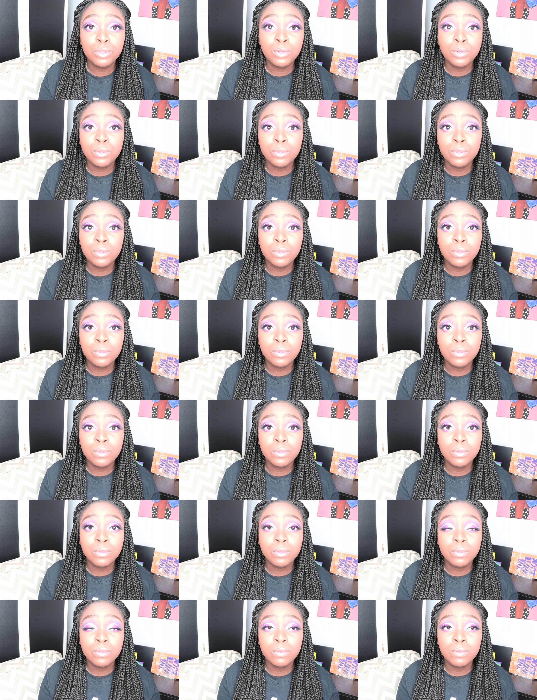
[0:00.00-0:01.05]

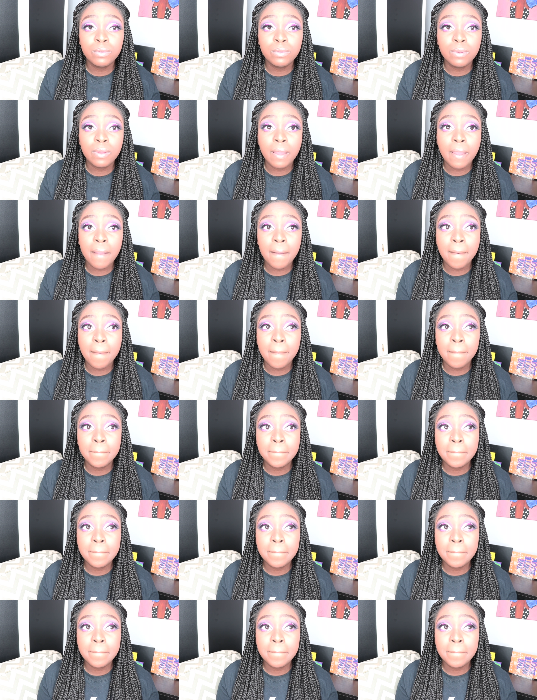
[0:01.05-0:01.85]
Nothing is said.